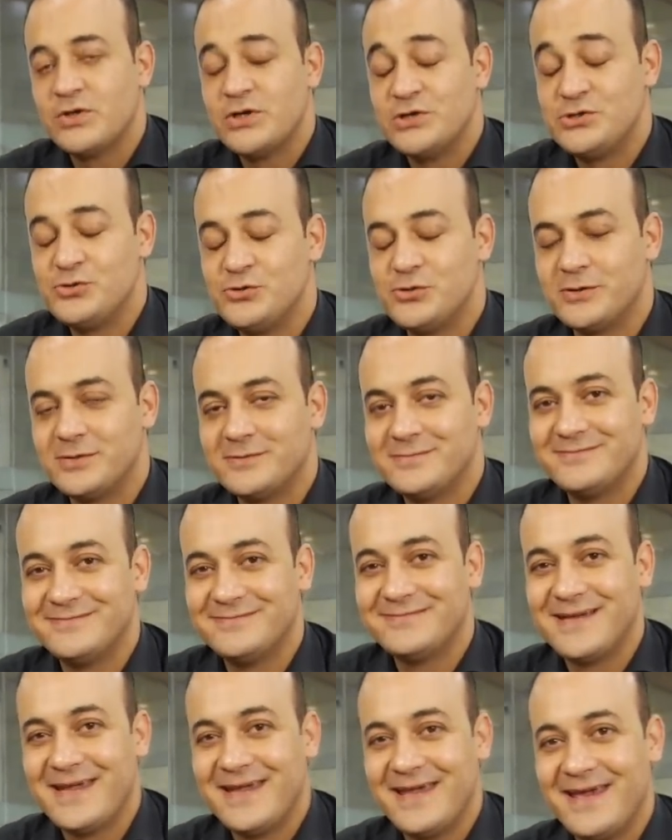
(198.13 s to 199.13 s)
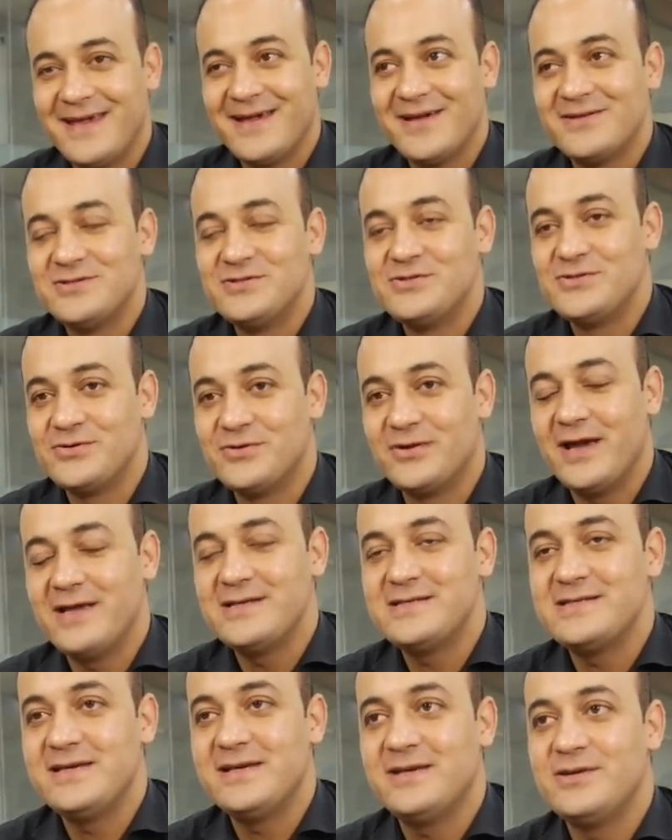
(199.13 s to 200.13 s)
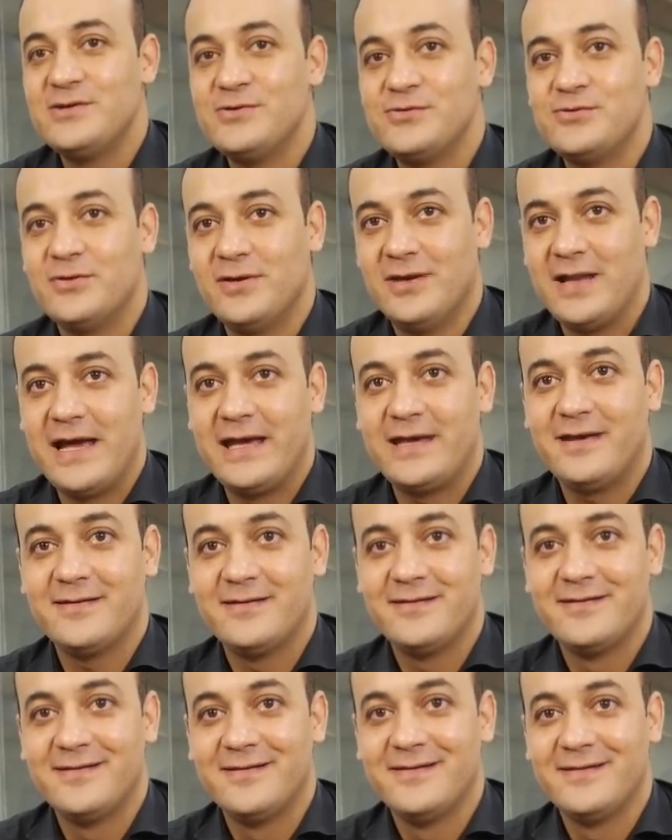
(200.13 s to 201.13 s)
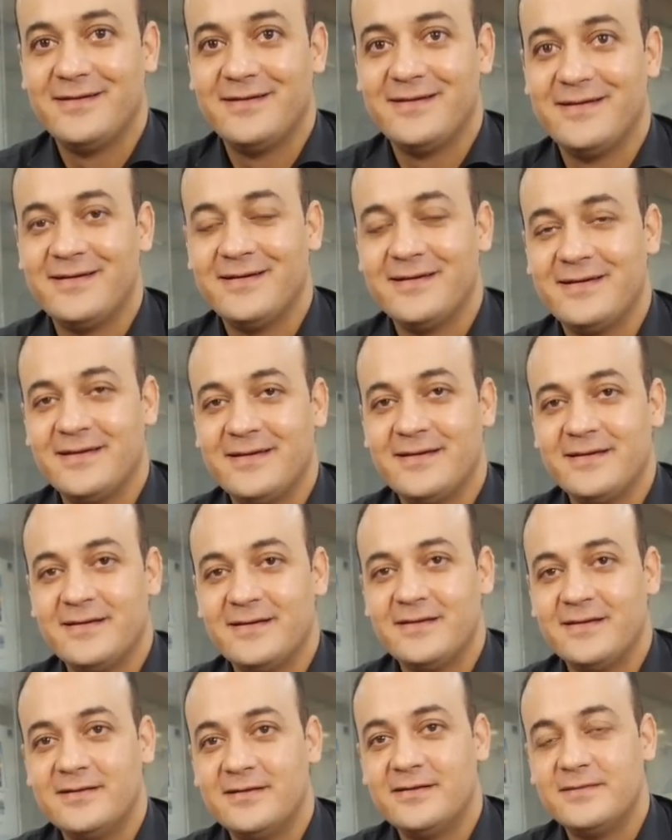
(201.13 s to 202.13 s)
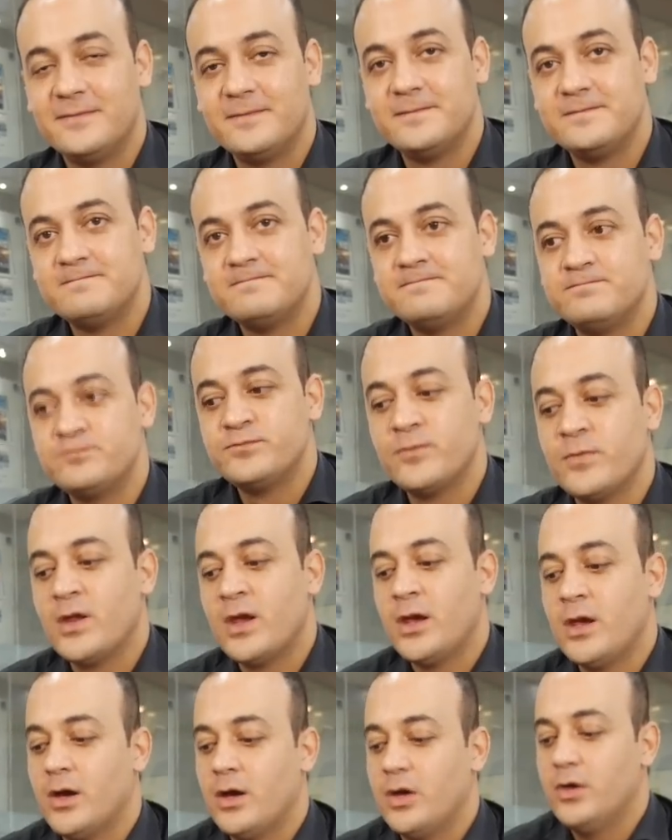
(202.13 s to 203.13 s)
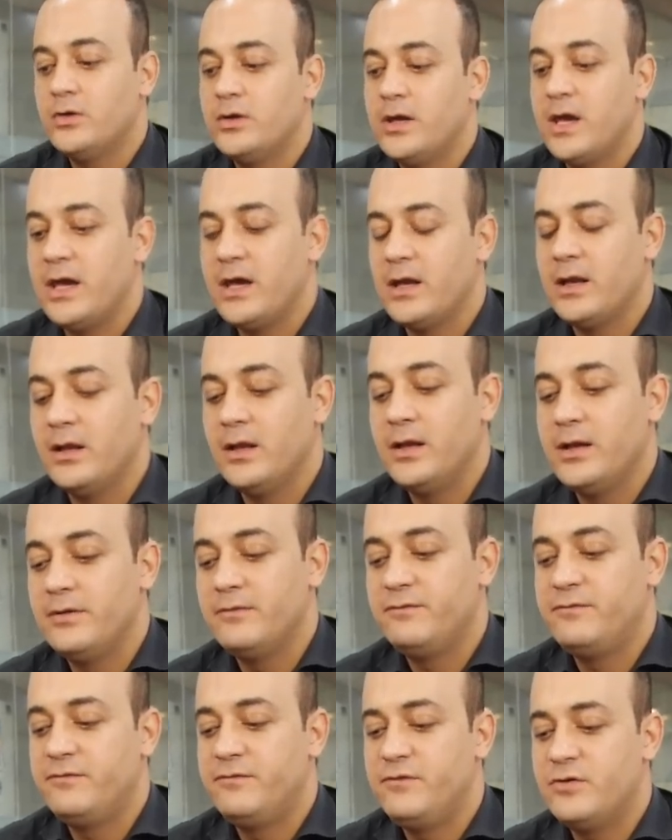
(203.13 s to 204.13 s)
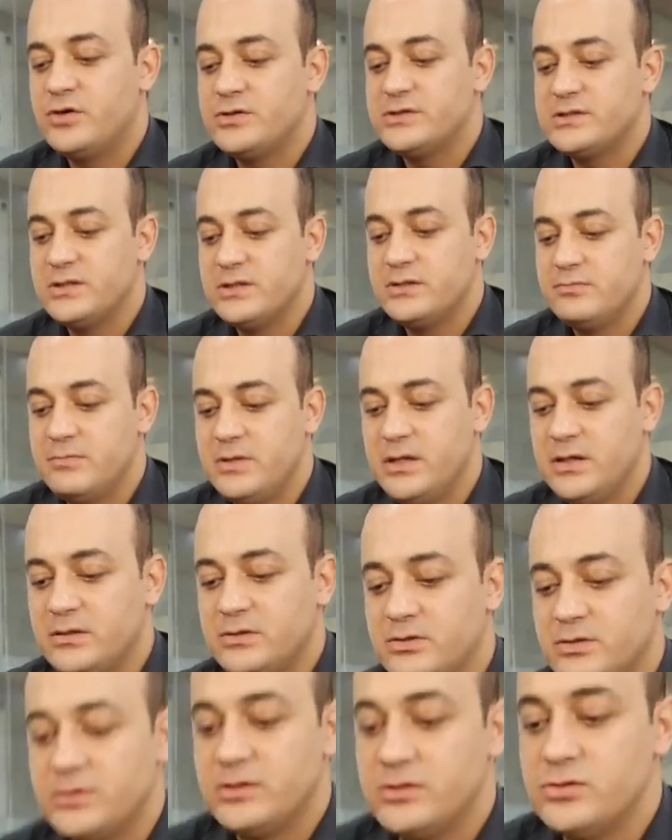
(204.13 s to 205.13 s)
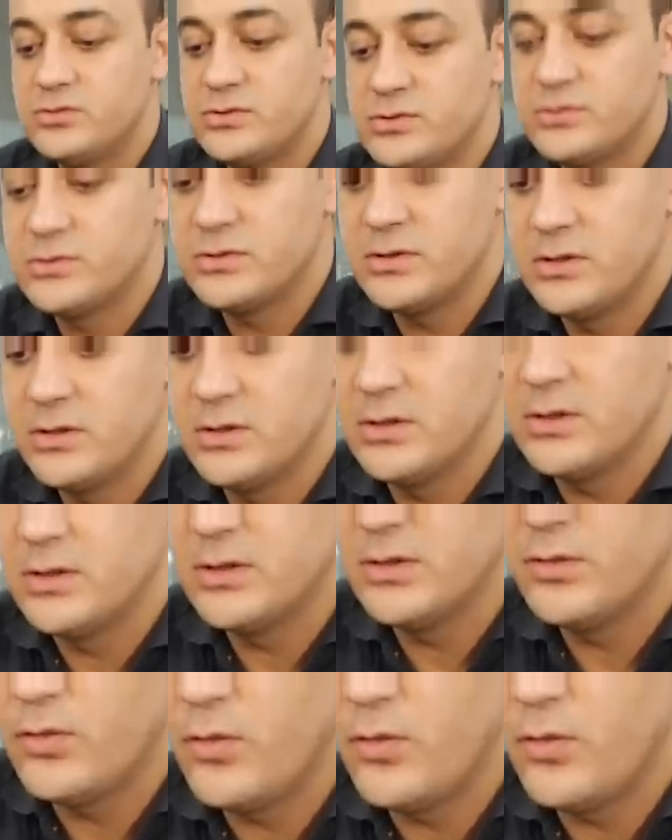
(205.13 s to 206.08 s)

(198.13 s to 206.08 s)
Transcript: Sure. Right here. And sure, uh, I think you will like. So what, what do you have? Right okay, uh, first let me introduce uh,